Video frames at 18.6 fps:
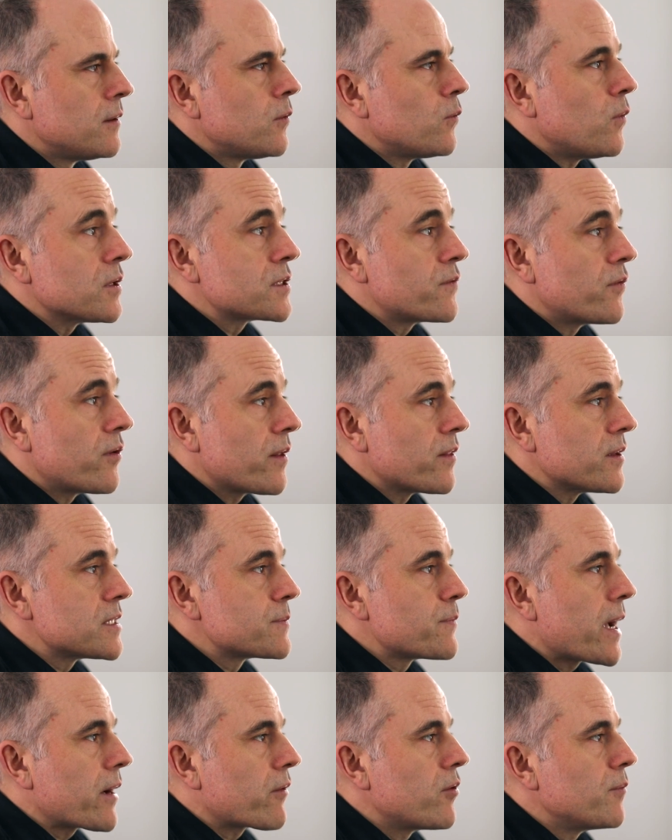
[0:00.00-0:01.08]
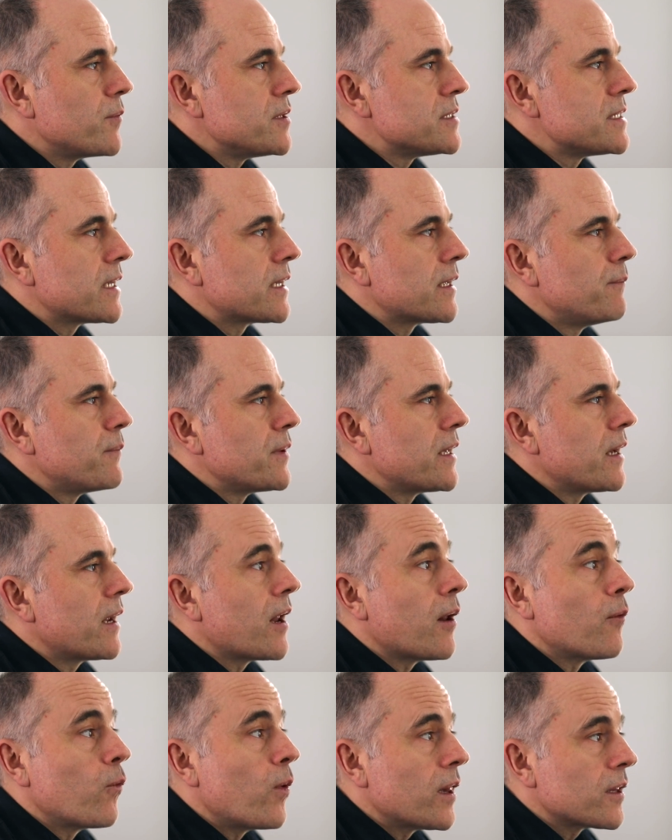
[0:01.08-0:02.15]
whilst for others, background music can be an
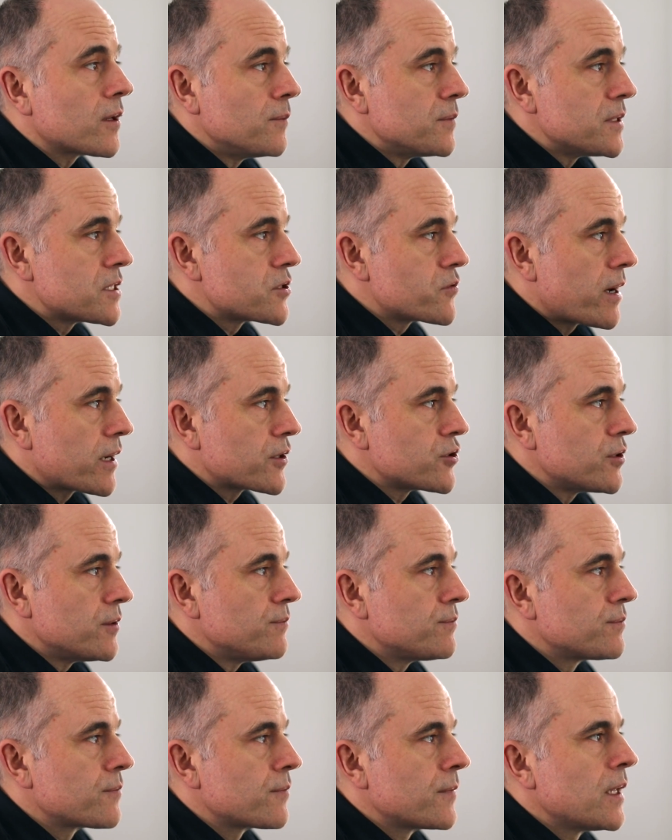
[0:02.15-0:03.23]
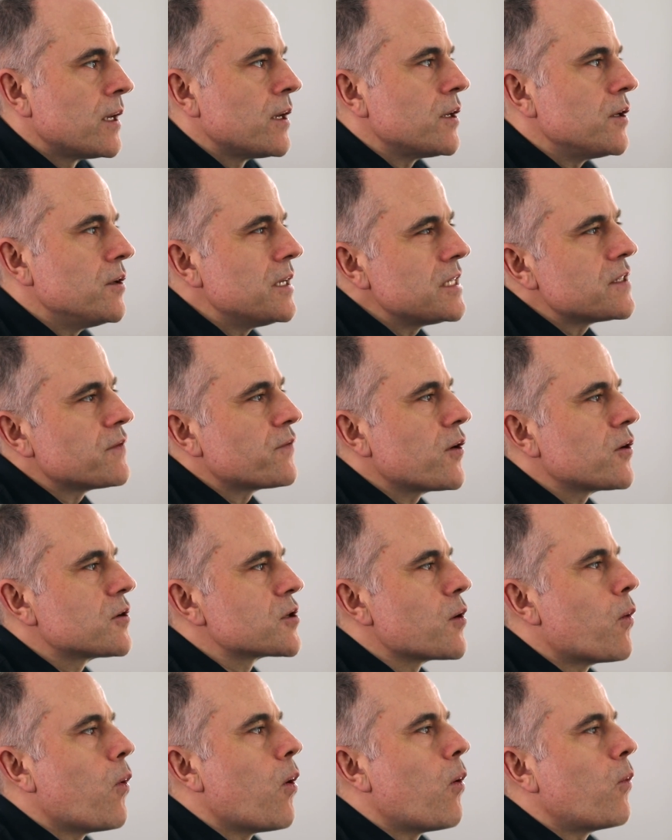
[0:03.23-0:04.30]
unwelcome distraction. You need to
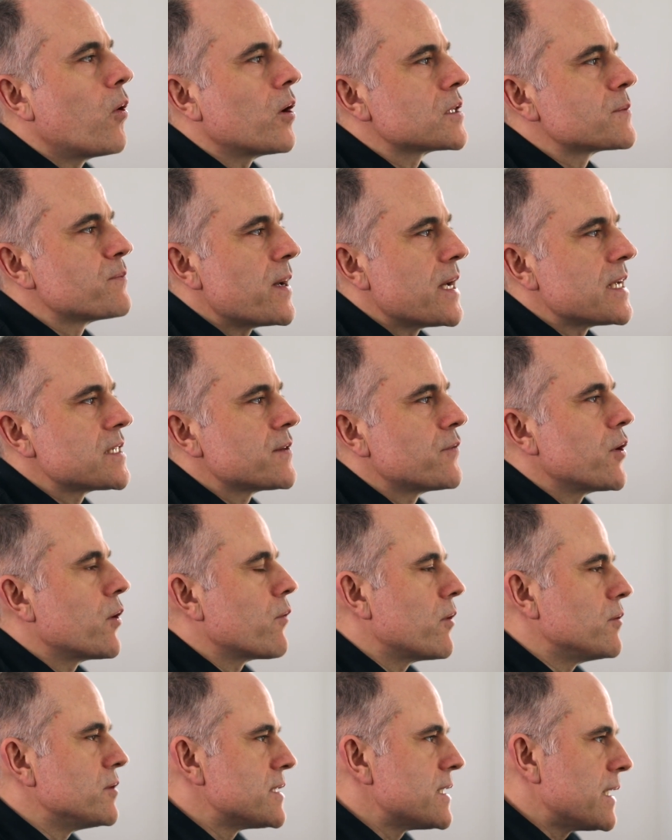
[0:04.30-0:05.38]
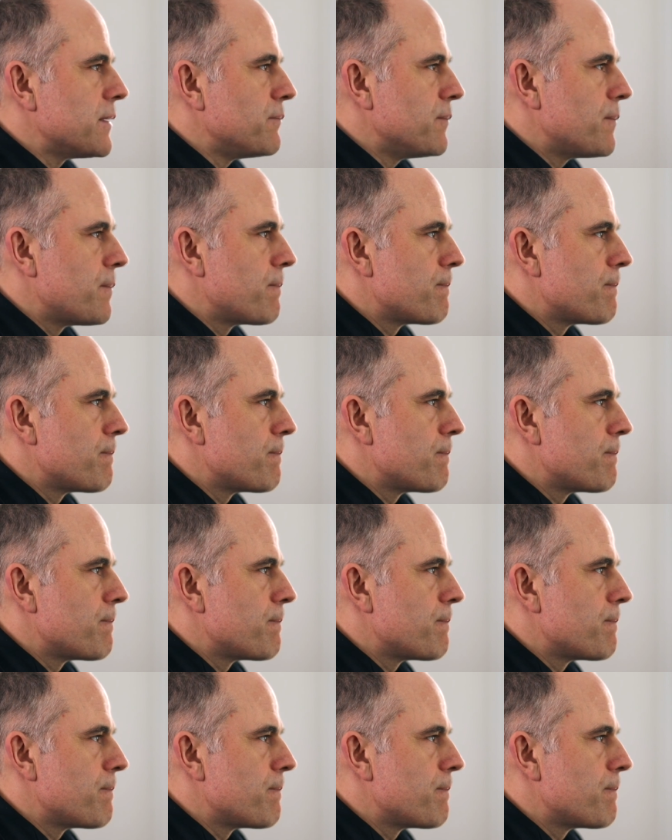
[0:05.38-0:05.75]
focus on what works best for your own team.